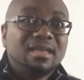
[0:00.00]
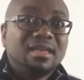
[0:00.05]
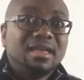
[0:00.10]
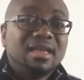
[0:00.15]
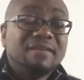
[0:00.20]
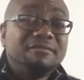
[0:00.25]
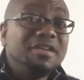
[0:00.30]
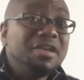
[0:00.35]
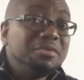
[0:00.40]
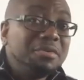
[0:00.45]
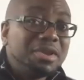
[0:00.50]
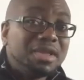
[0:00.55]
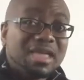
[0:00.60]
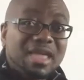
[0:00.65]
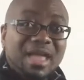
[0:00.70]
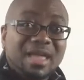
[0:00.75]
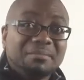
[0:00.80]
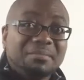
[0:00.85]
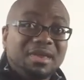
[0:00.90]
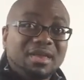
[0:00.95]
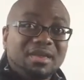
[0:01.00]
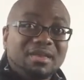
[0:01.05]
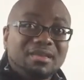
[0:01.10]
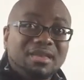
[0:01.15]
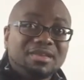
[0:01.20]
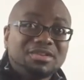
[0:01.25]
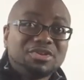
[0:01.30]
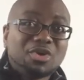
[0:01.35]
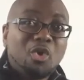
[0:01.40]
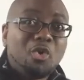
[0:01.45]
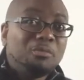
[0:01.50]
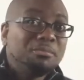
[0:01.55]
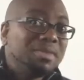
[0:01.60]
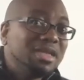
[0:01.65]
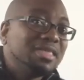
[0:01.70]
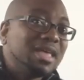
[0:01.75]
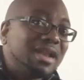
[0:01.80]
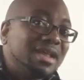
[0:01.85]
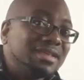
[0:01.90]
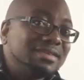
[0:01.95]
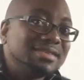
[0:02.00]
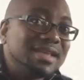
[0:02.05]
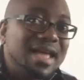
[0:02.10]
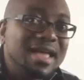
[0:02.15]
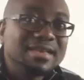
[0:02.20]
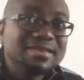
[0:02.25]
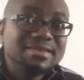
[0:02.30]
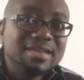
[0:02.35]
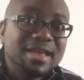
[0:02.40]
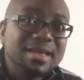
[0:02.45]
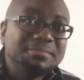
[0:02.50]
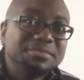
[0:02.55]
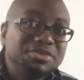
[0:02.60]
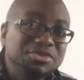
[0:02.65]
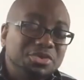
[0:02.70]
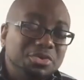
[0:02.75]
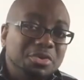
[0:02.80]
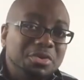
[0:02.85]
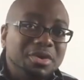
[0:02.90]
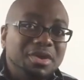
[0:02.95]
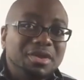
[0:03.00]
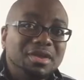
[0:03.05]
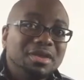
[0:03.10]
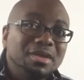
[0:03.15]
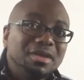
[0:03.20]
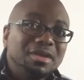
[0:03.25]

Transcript: If he would have came in and told me that exact same story,